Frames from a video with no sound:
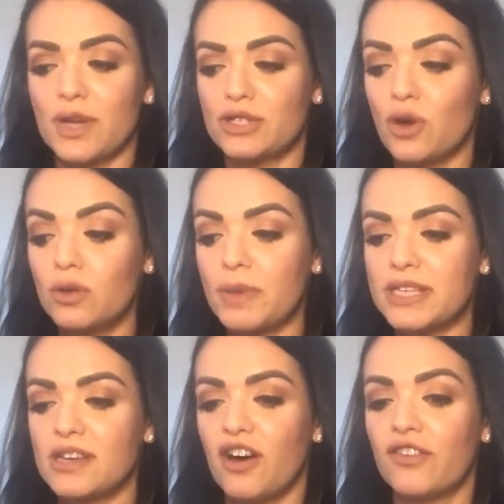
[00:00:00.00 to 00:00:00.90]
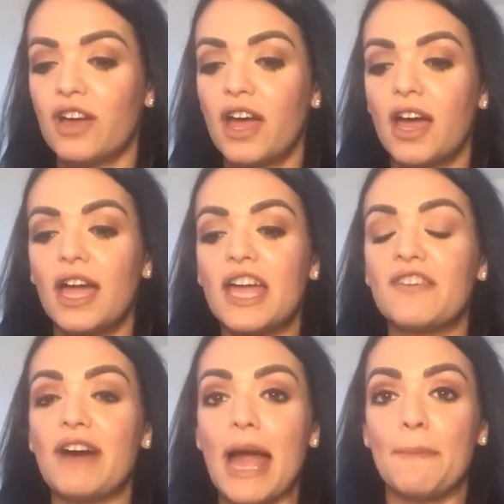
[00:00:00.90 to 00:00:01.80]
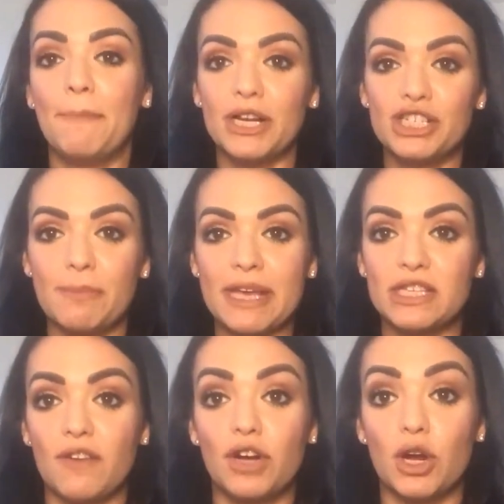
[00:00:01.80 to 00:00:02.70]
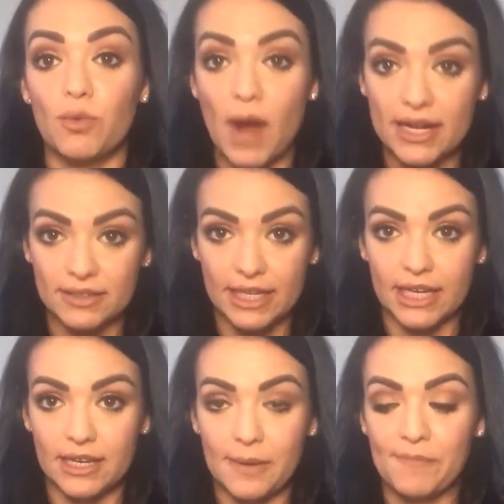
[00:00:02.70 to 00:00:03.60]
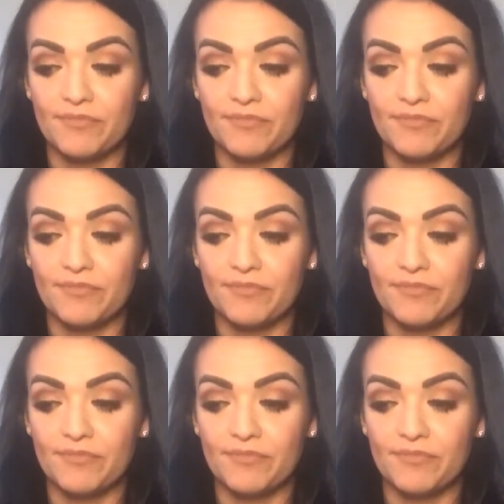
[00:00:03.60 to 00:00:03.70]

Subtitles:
So I told myself, if I budget myself correctly,